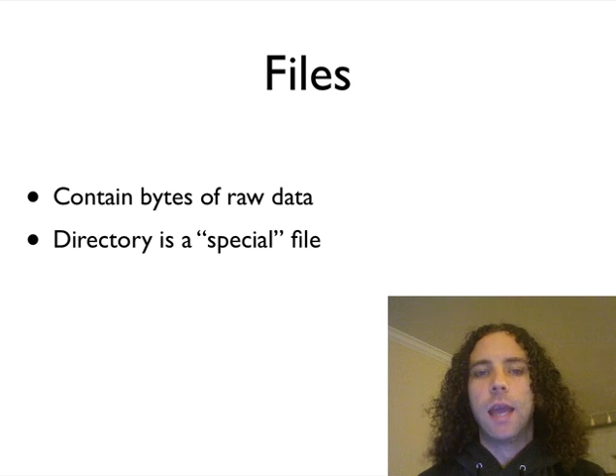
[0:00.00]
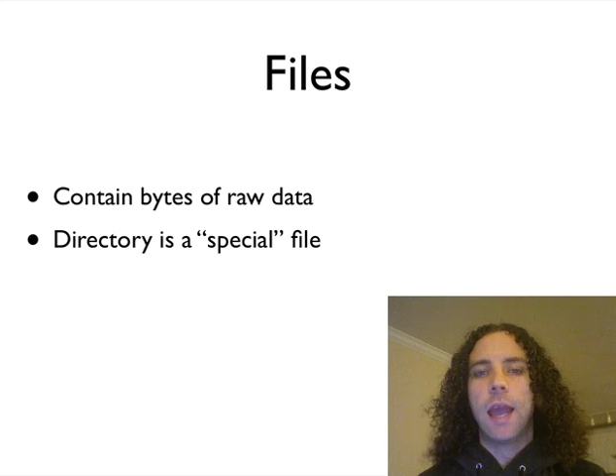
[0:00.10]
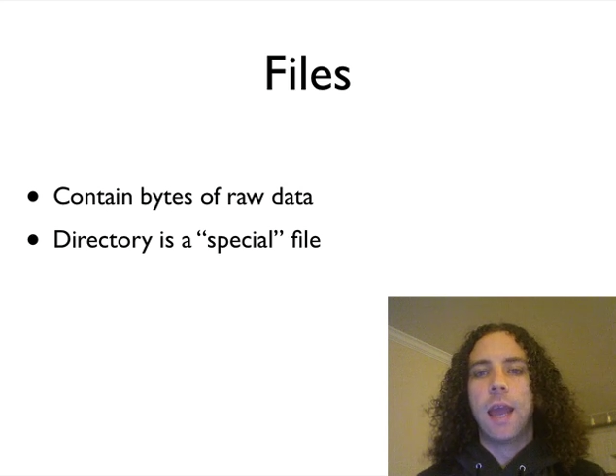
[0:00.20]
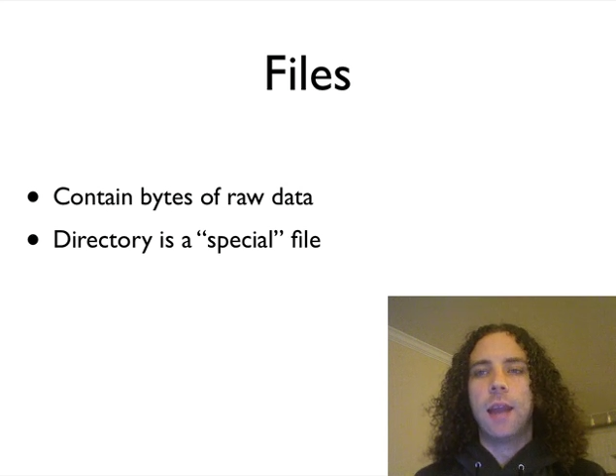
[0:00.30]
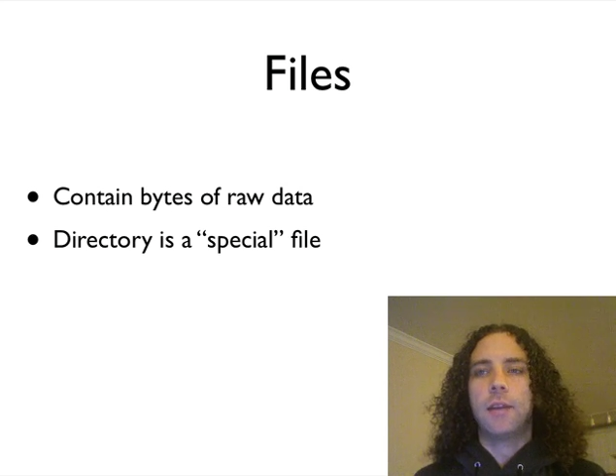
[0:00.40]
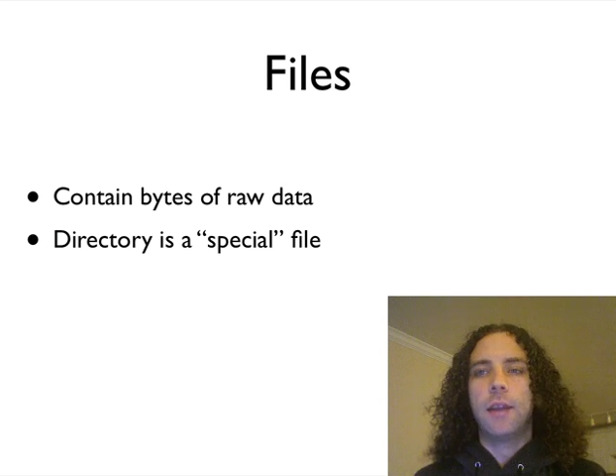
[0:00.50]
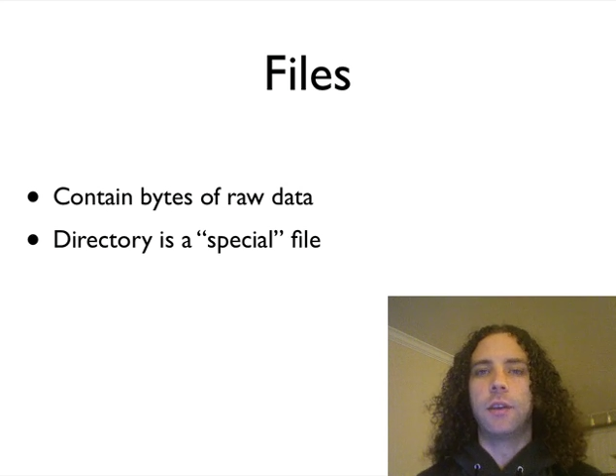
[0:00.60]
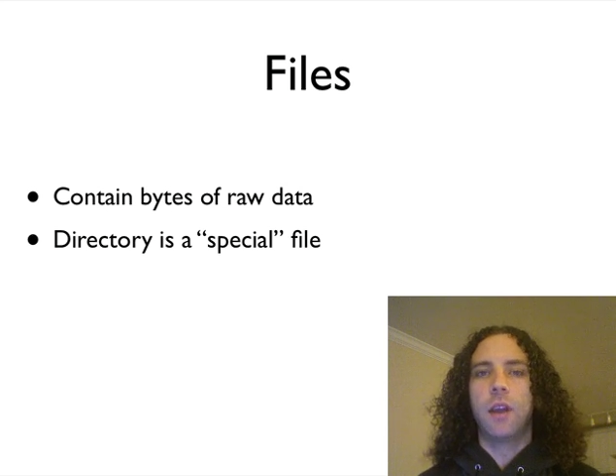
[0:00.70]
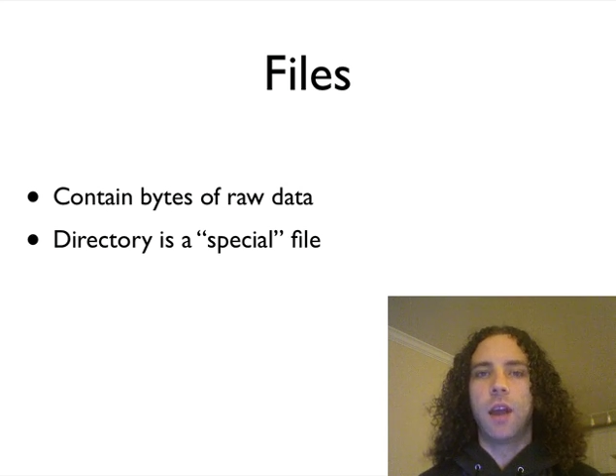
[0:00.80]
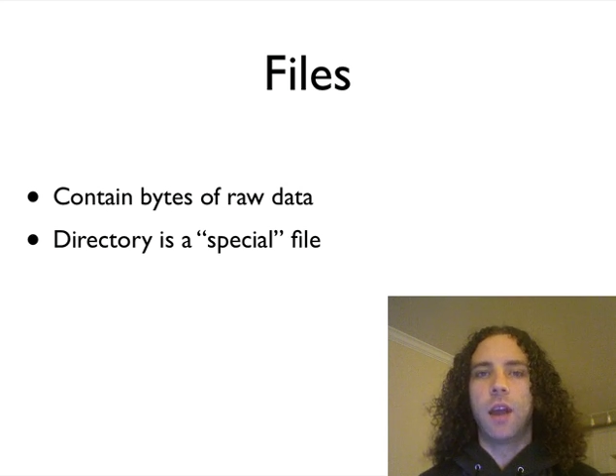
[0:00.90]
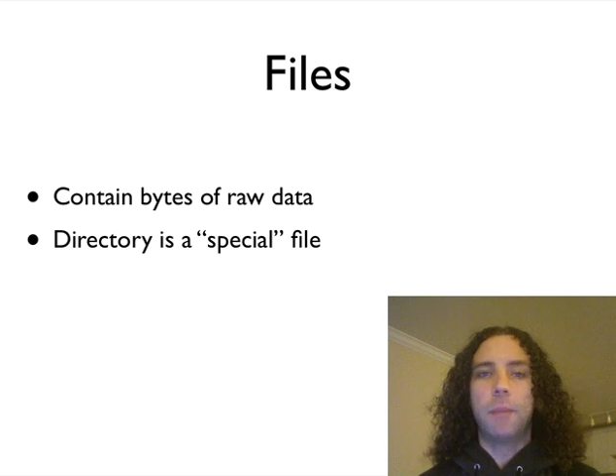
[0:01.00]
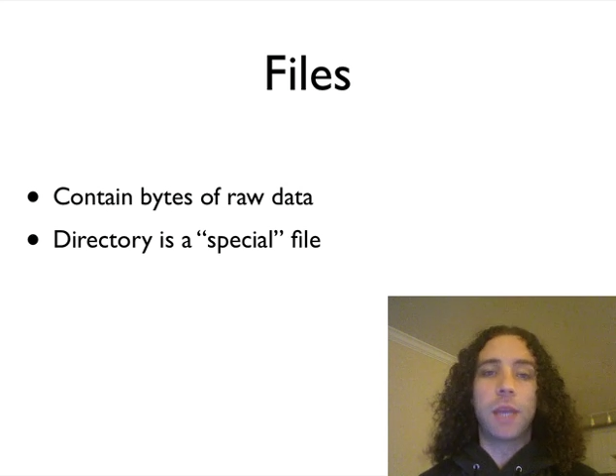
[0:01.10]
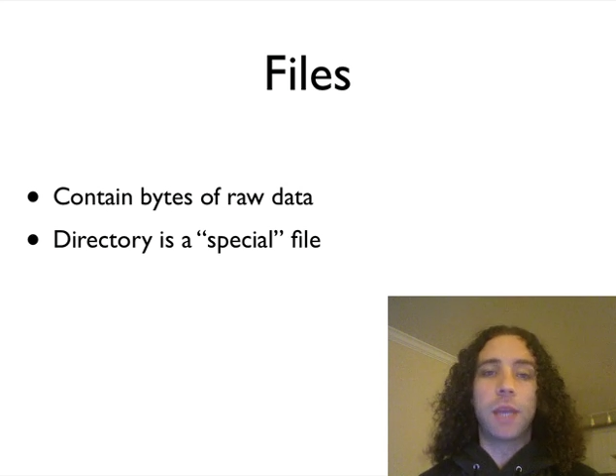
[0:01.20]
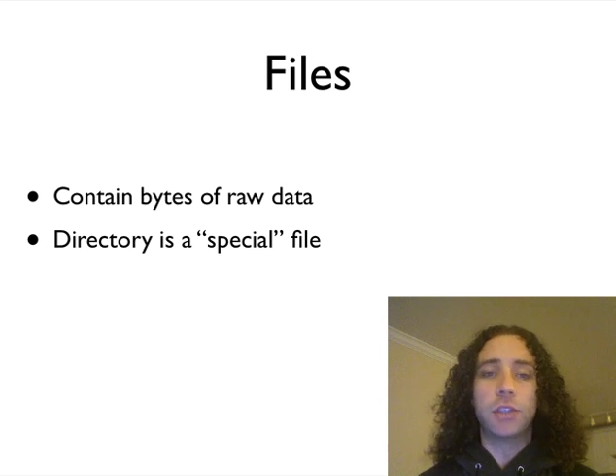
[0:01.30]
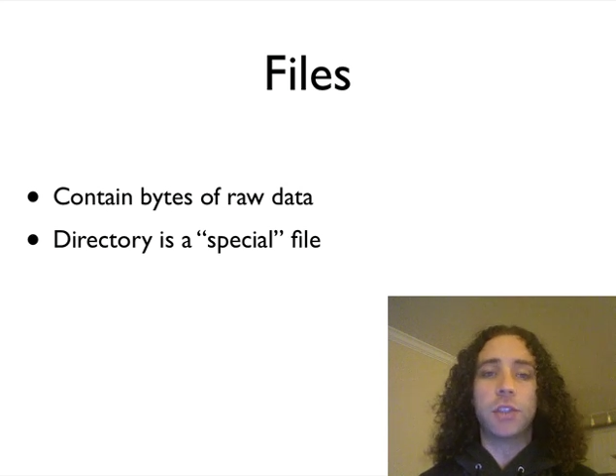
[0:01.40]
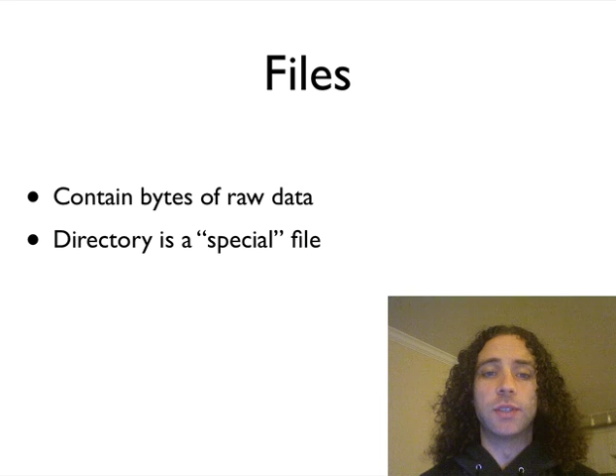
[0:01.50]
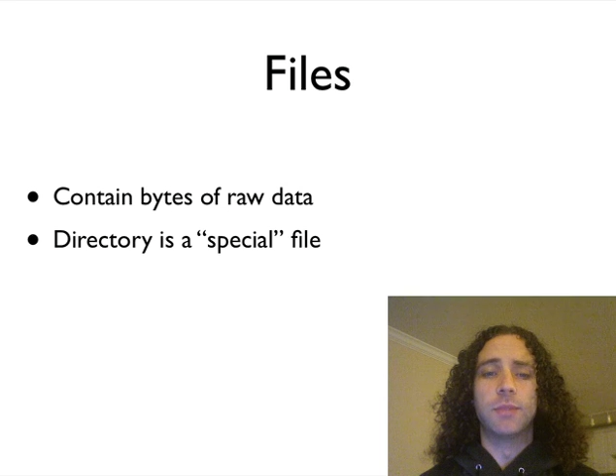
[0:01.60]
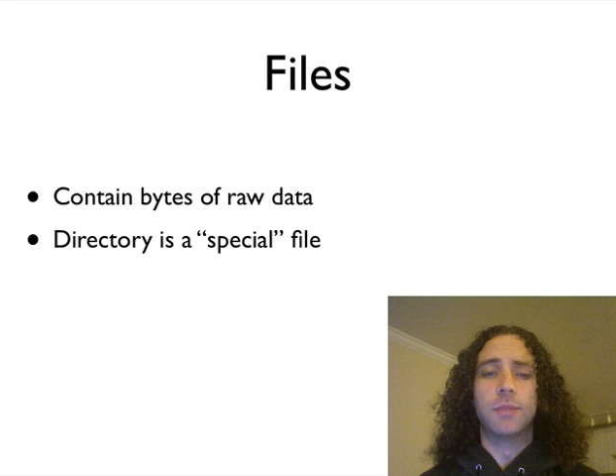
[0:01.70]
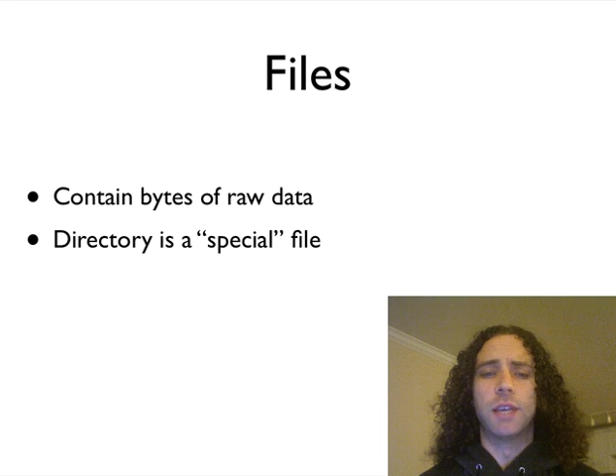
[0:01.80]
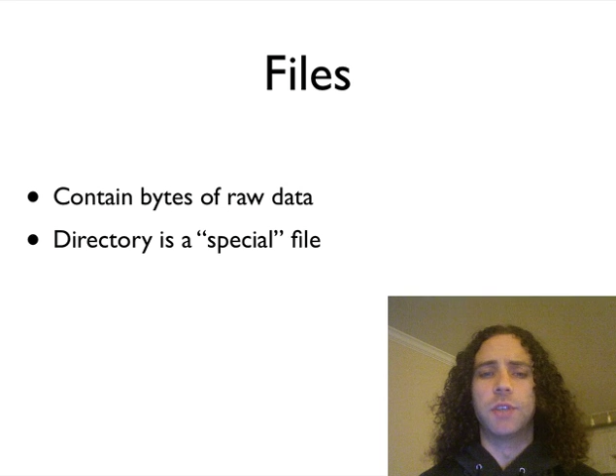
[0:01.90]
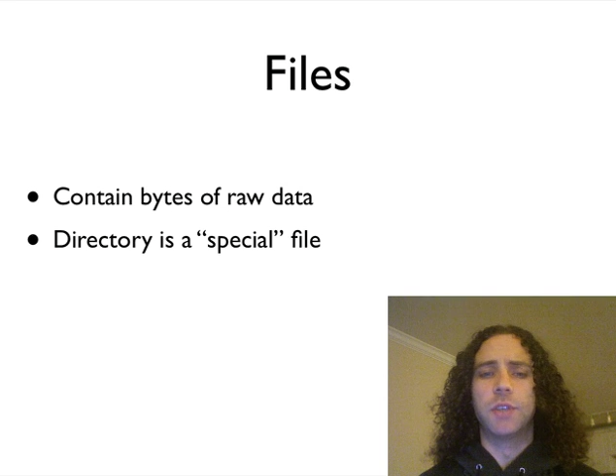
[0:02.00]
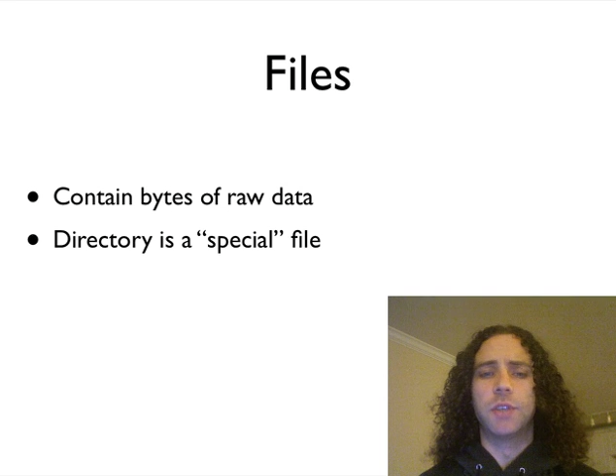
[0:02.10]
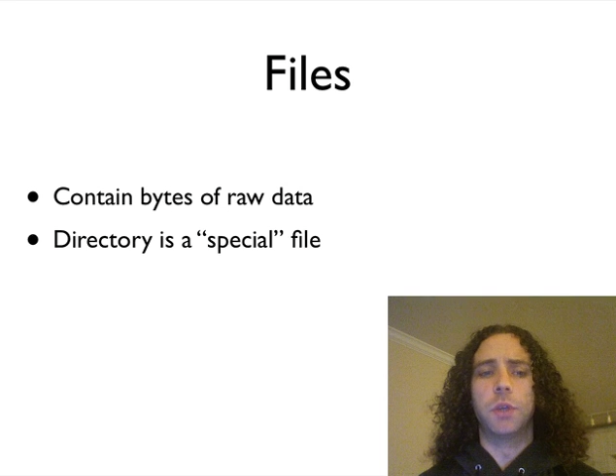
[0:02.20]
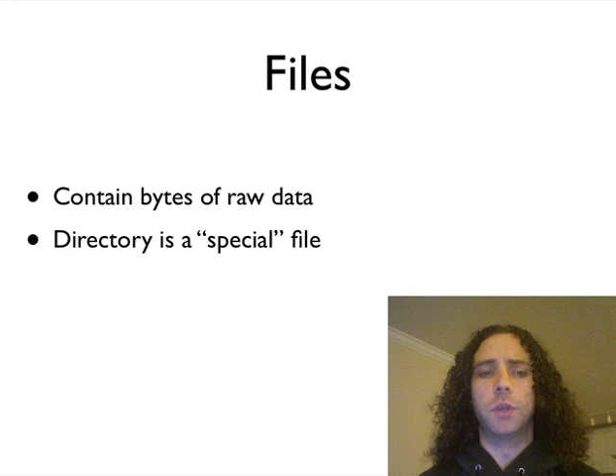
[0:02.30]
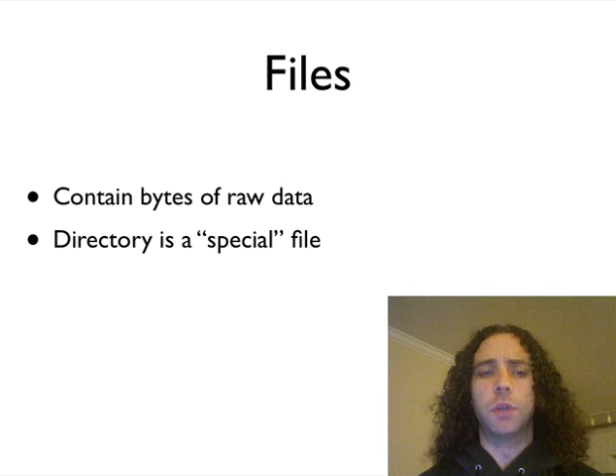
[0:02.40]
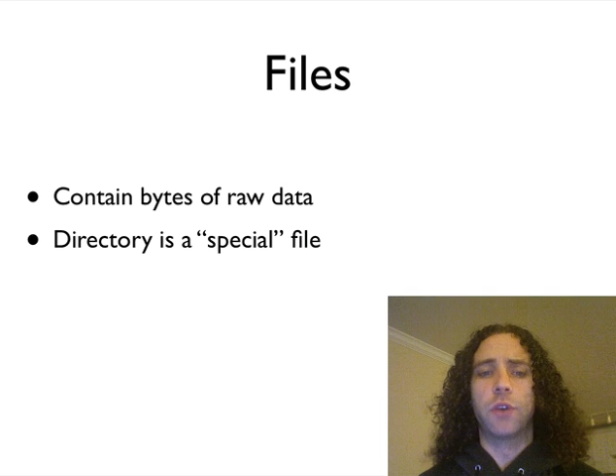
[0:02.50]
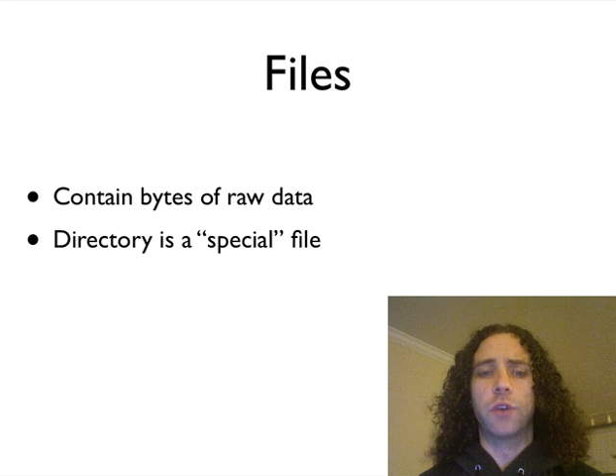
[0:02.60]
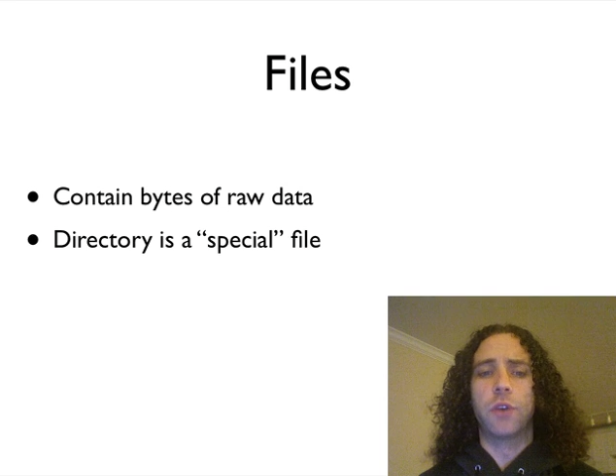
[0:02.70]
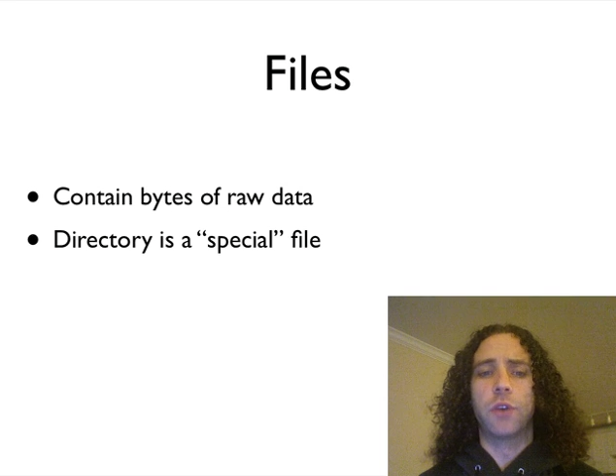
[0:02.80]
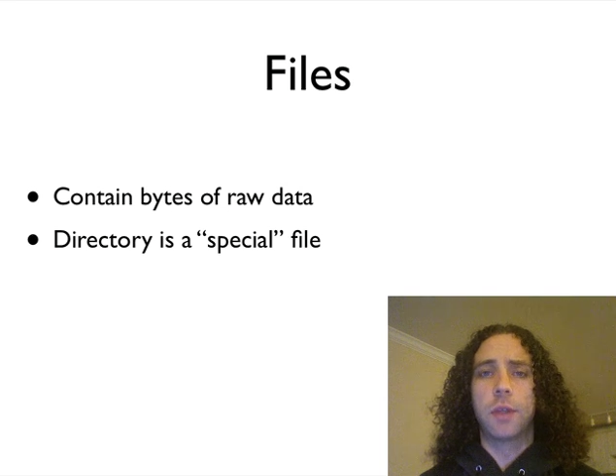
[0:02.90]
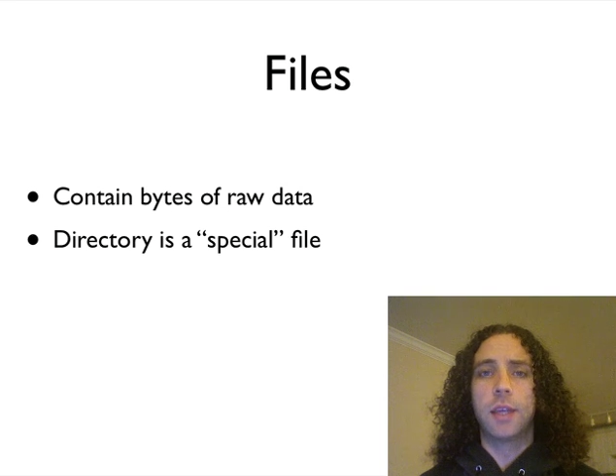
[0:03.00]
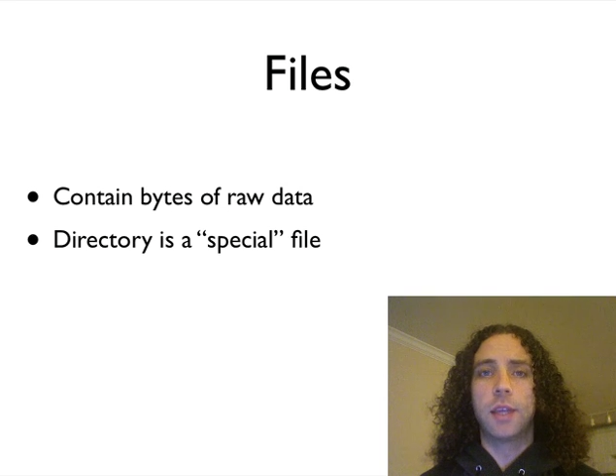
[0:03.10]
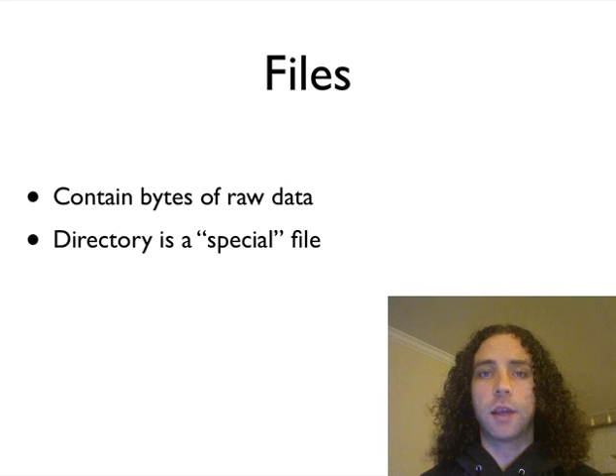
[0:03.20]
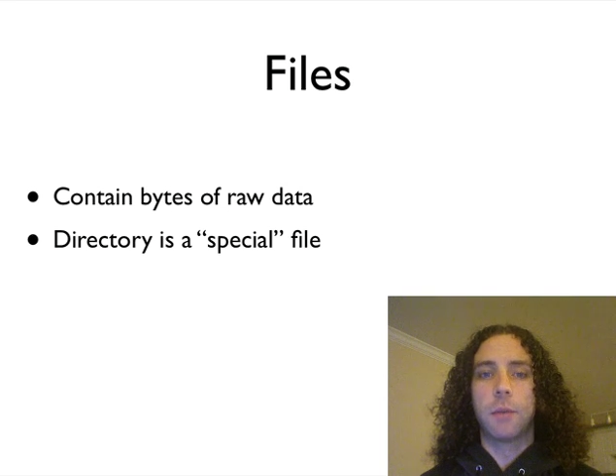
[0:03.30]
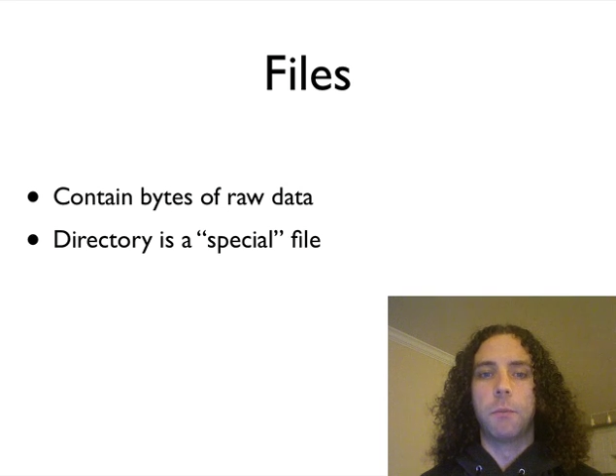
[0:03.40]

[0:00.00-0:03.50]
and applications themselves don't really interact with these.